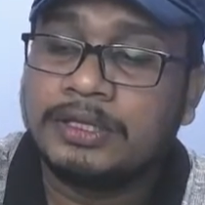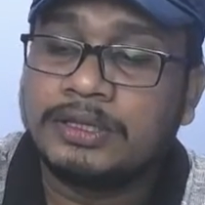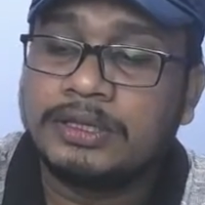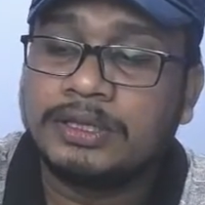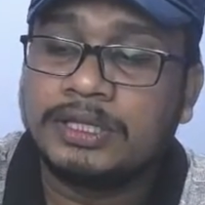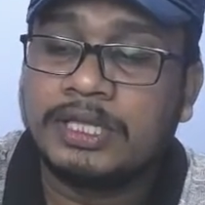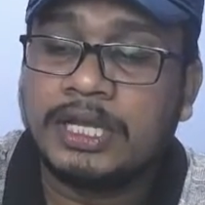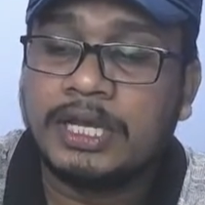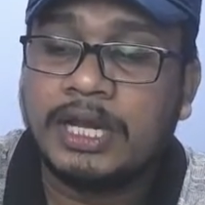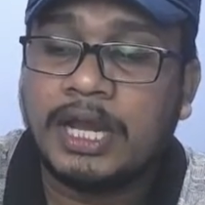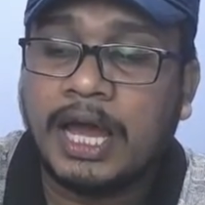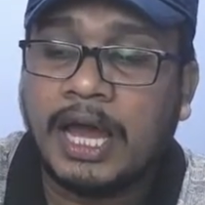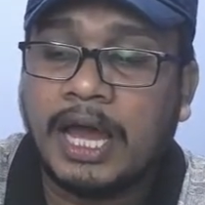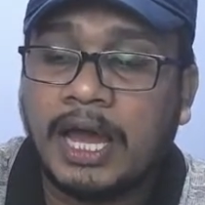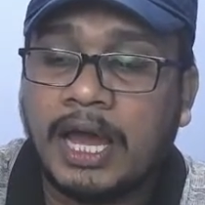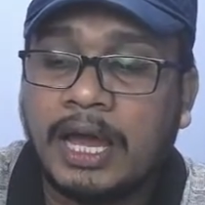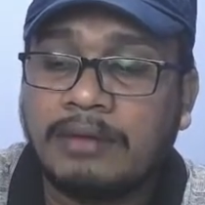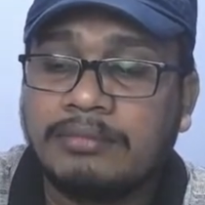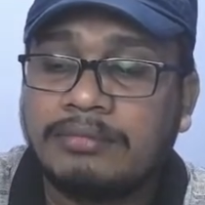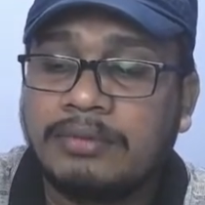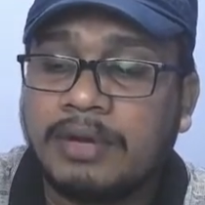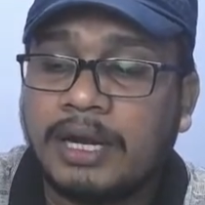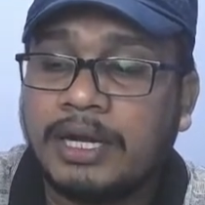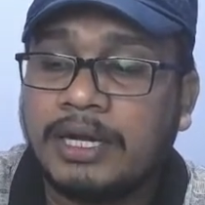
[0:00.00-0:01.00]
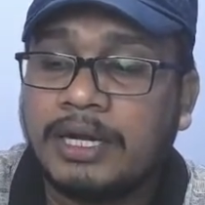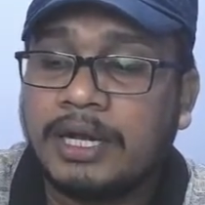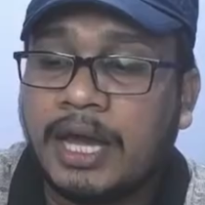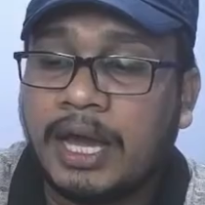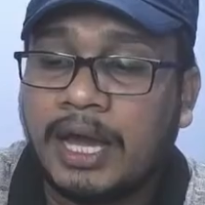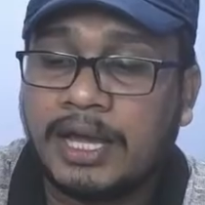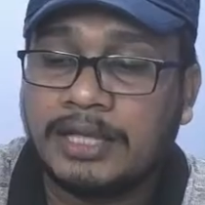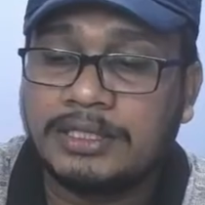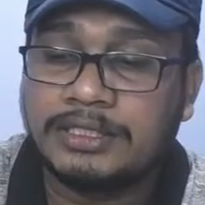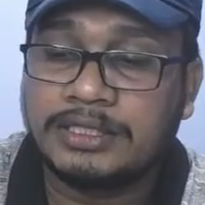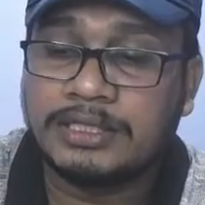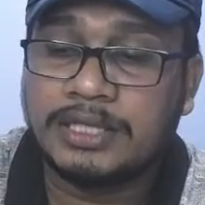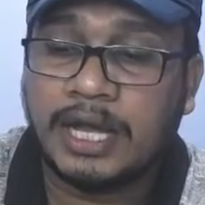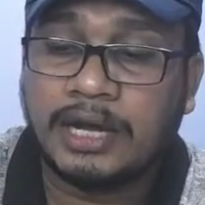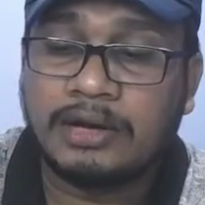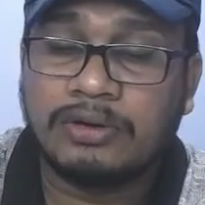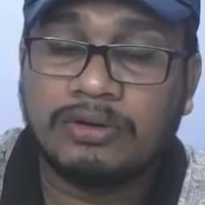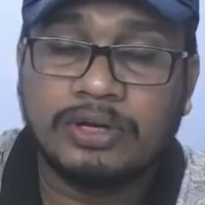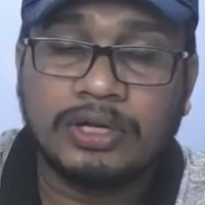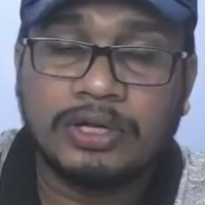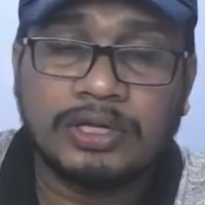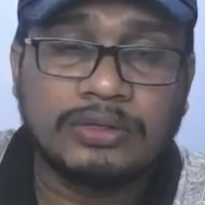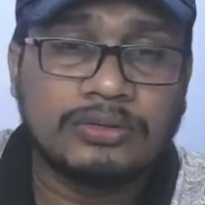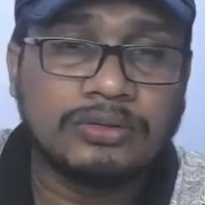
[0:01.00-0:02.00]
Then have and has.
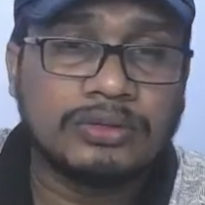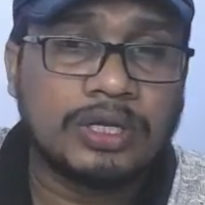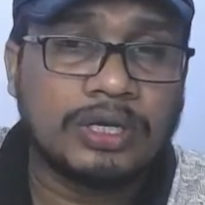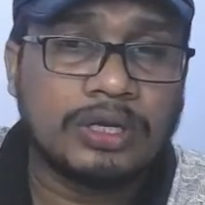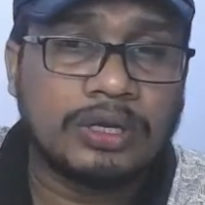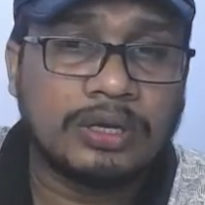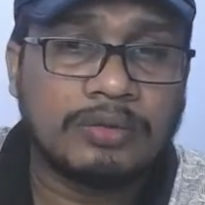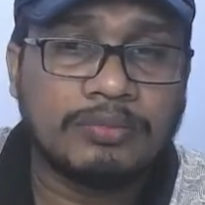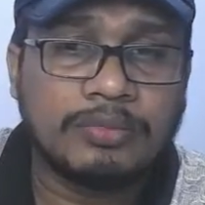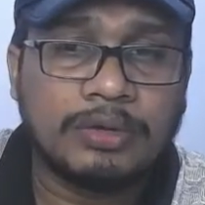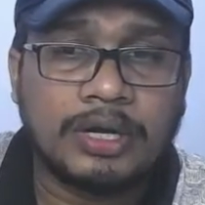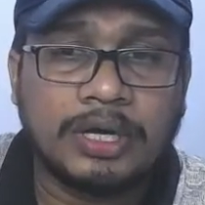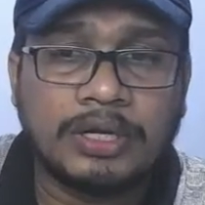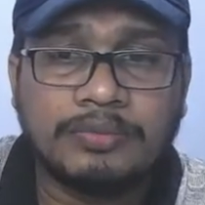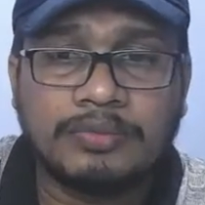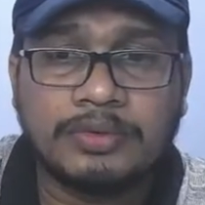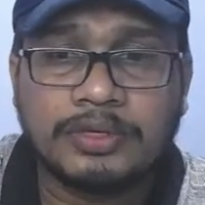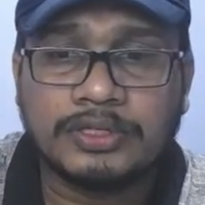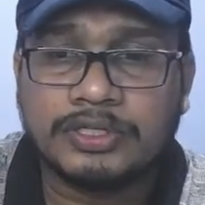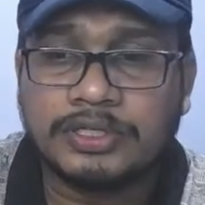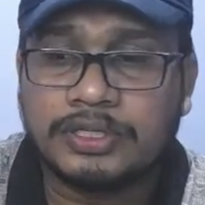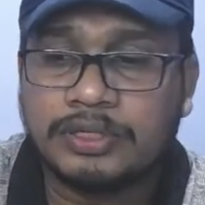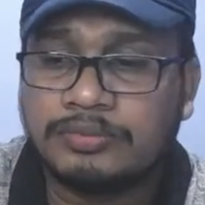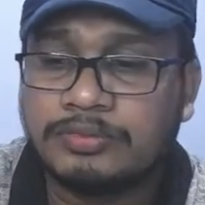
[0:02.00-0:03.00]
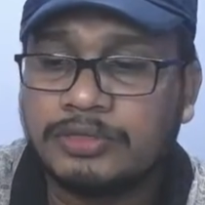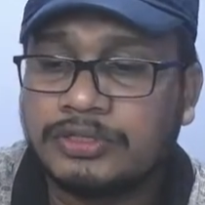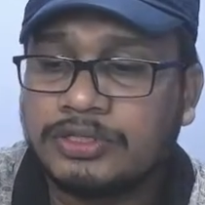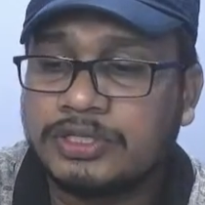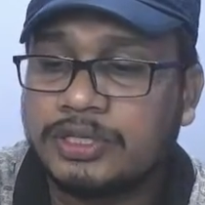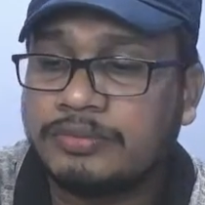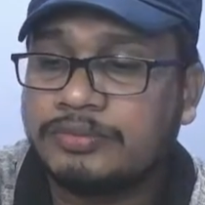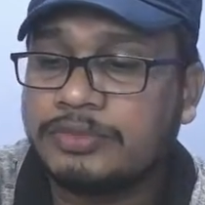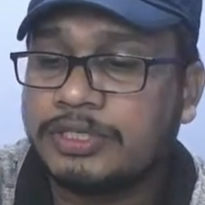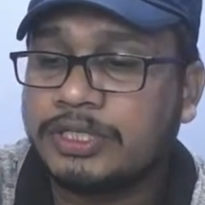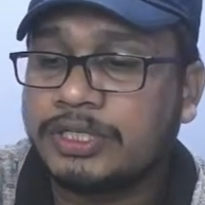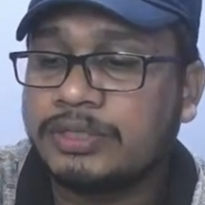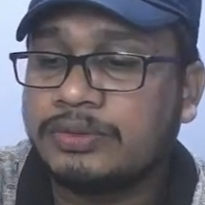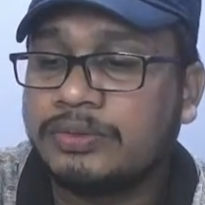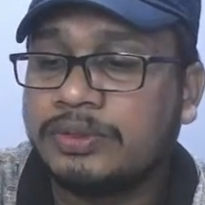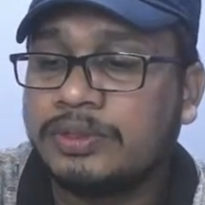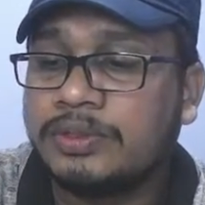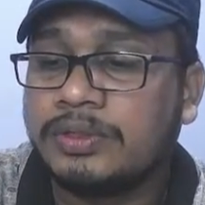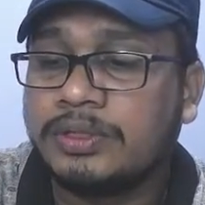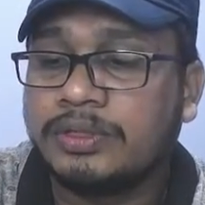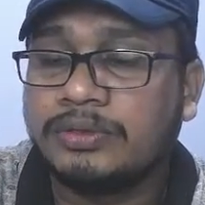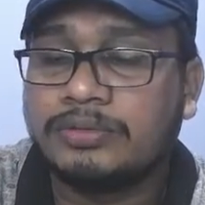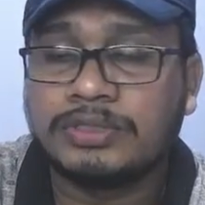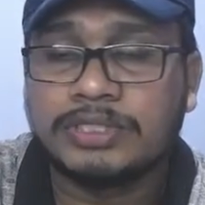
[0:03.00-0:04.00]
According to the number and person of the subject,
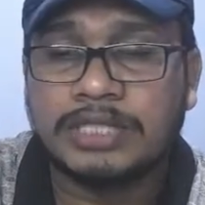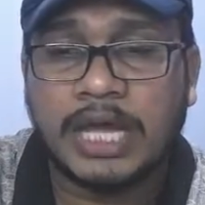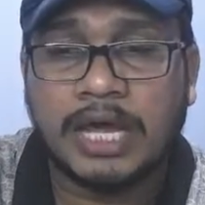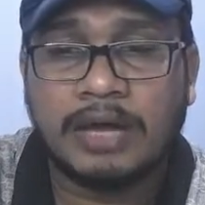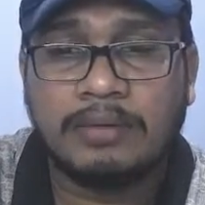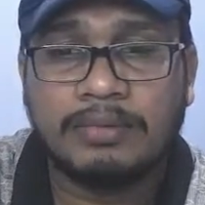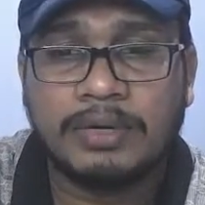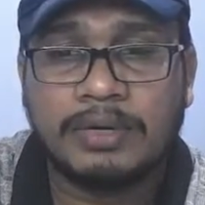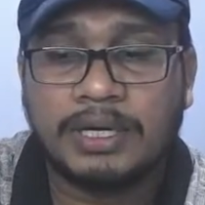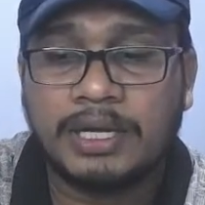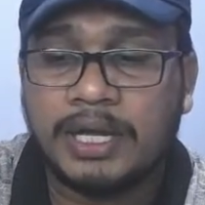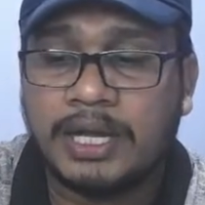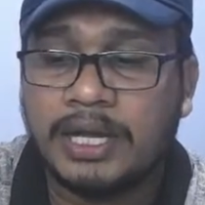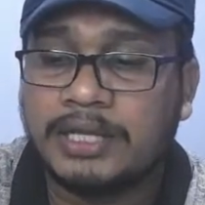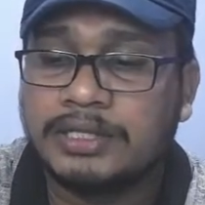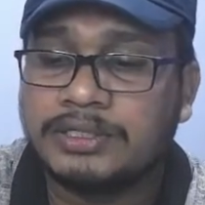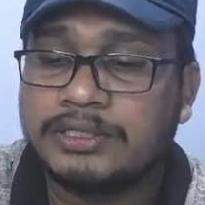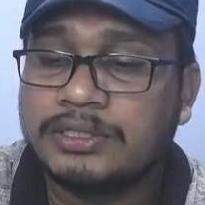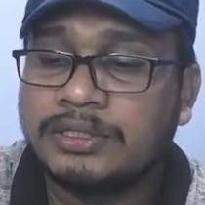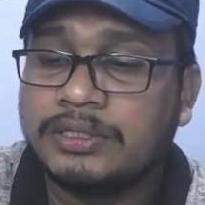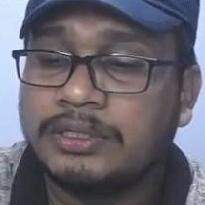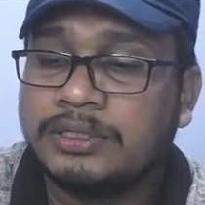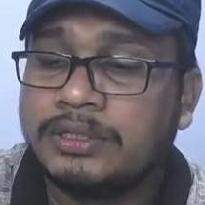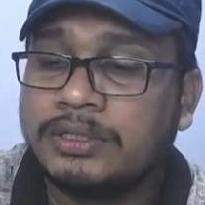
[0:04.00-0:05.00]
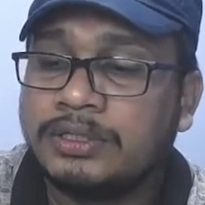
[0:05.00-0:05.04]
we will use have and has.